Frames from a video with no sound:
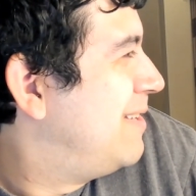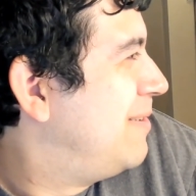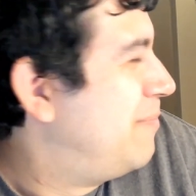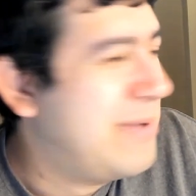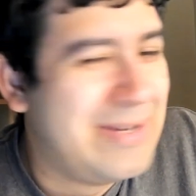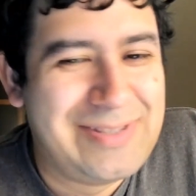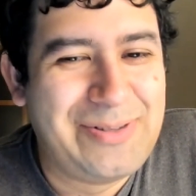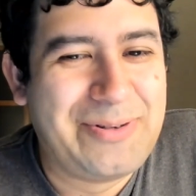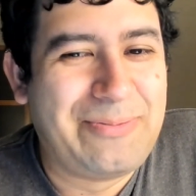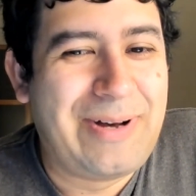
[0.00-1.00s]

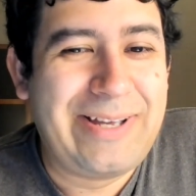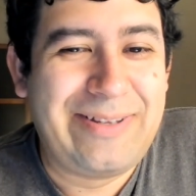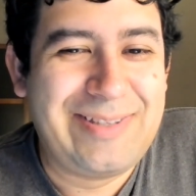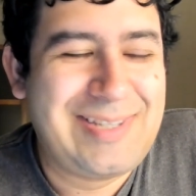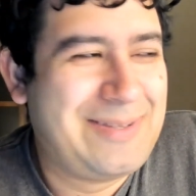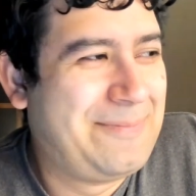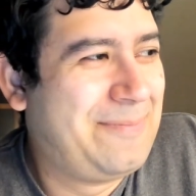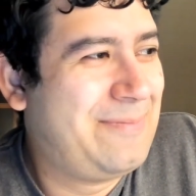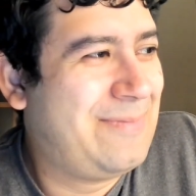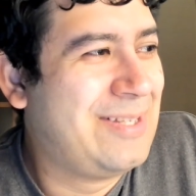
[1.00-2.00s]
Minnesota Wild
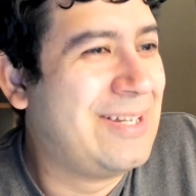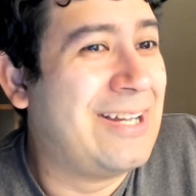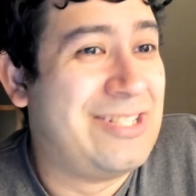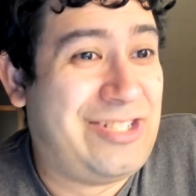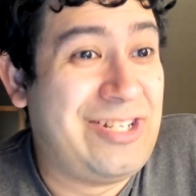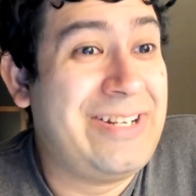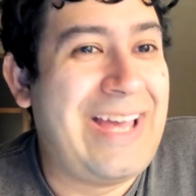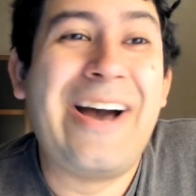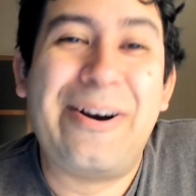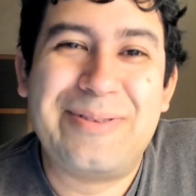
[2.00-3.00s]
got shut
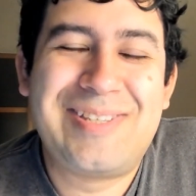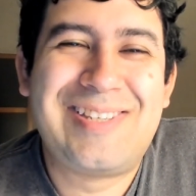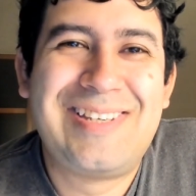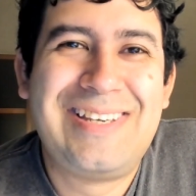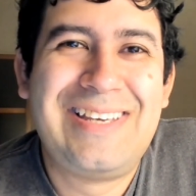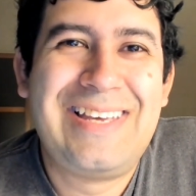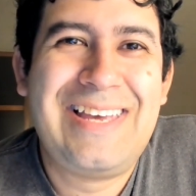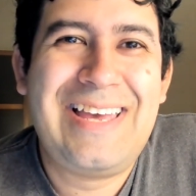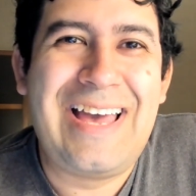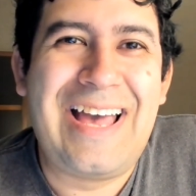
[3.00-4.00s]
out
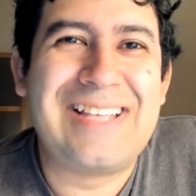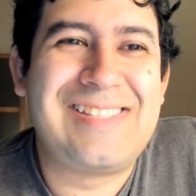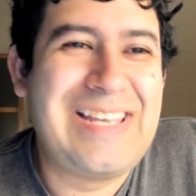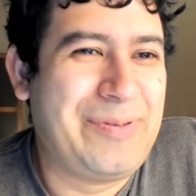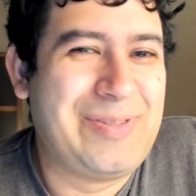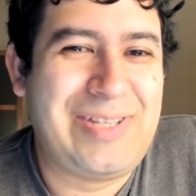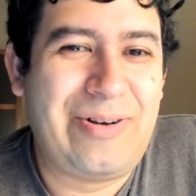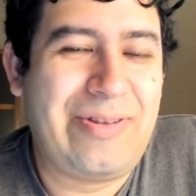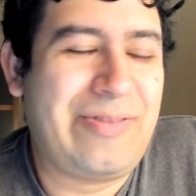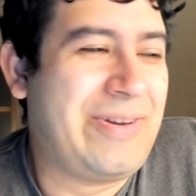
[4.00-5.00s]
at Staples
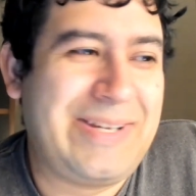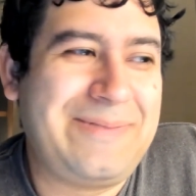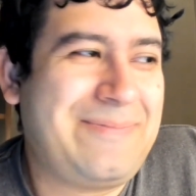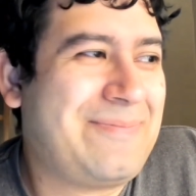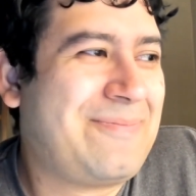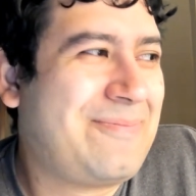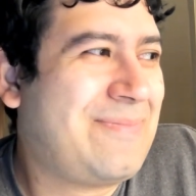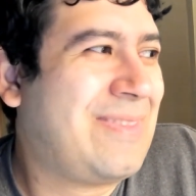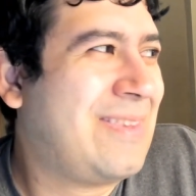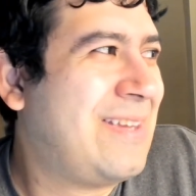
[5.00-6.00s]
Center the other night.
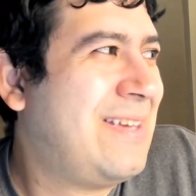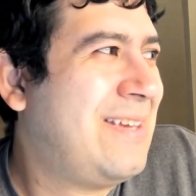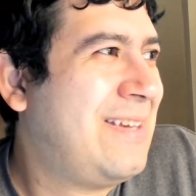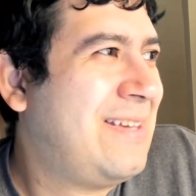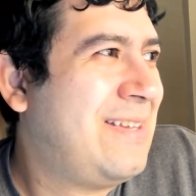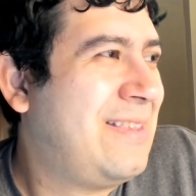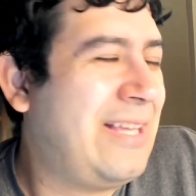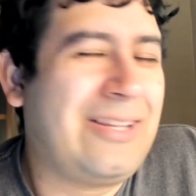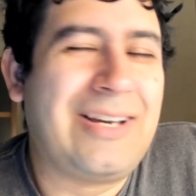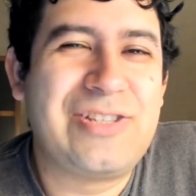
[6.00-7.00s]

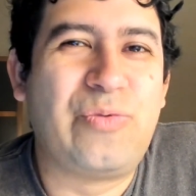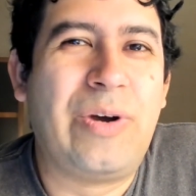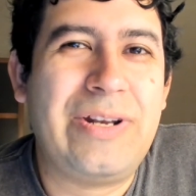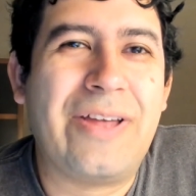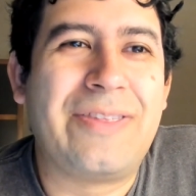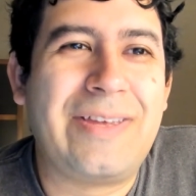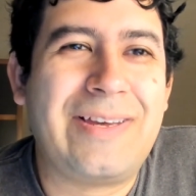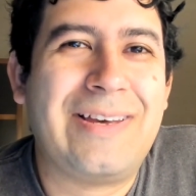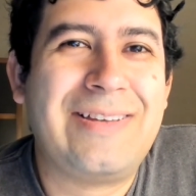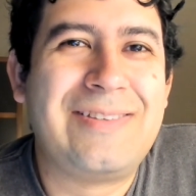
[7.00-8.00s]
They lost
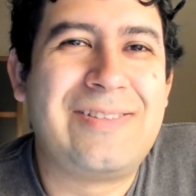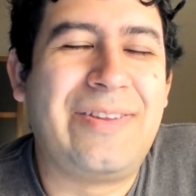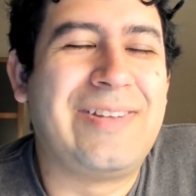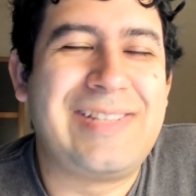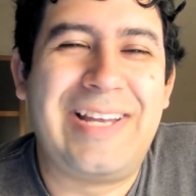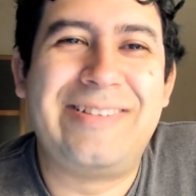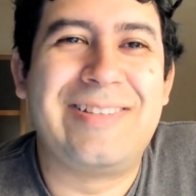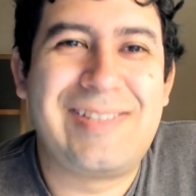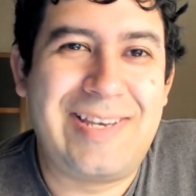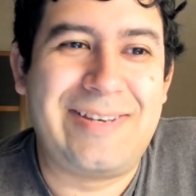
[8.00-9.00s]
1-0 to the Los
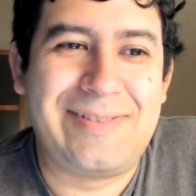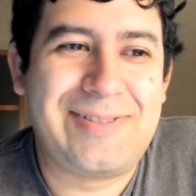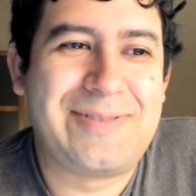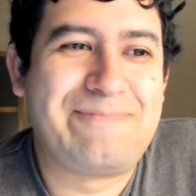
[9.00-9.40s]
Angeles Kings.